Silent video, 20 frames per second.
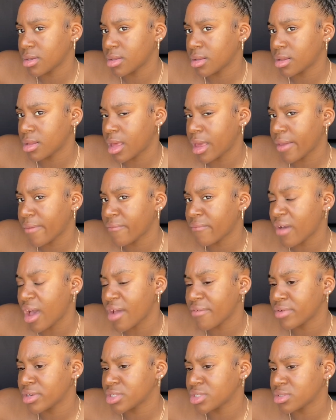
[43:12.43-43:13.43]
Like
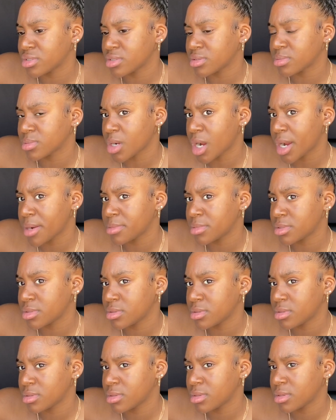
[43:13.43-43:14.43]
500
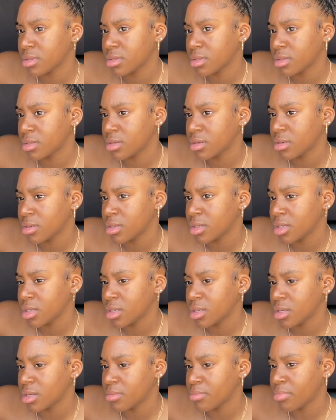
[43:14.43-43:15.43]
subscribers.
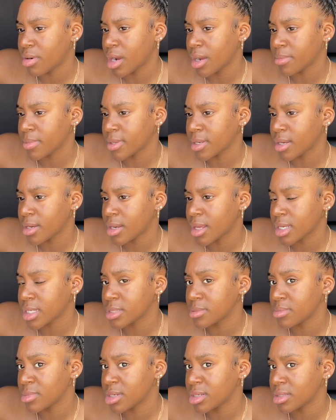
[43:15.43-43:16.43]
Probably in the next
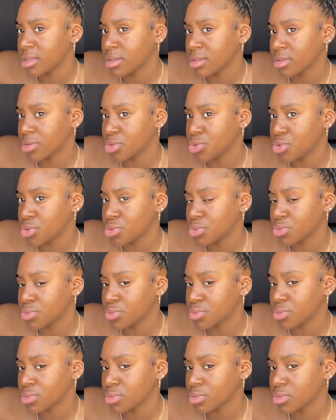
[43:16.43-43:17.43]
month or two.
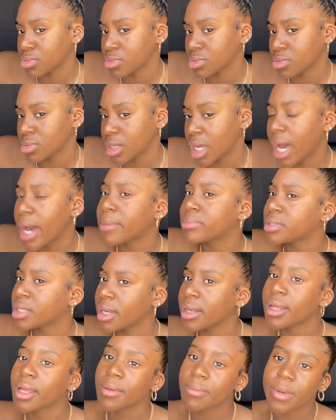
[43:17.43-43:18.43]
I'm trying
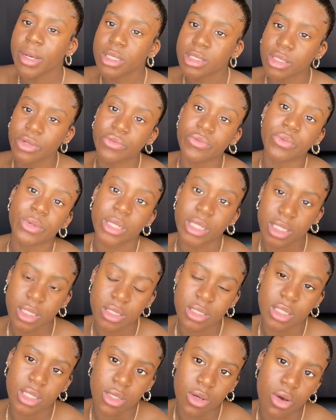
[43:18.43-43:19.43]
to give myself
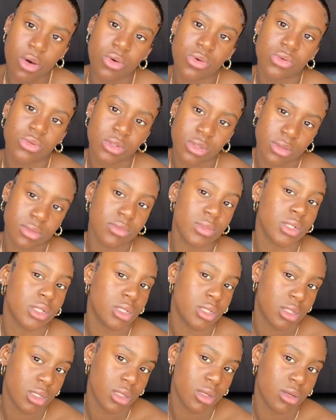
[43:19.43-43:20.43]
realistic goals.
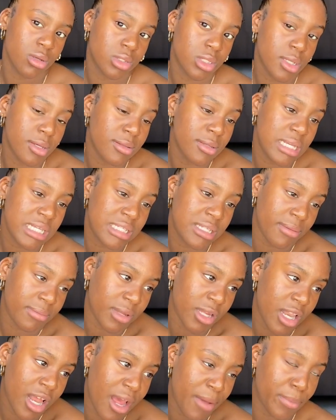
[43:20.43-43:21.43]
Unless
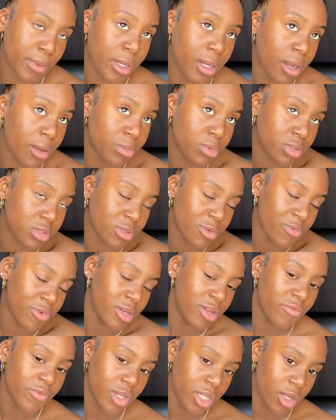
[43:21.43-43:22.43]
something happened and I post a funny
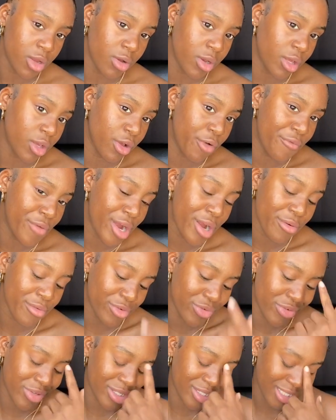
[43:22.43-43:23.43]
video and it go
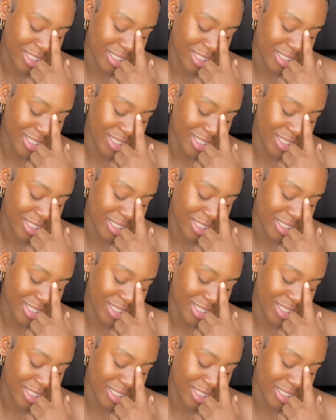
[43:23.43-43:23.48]
viral.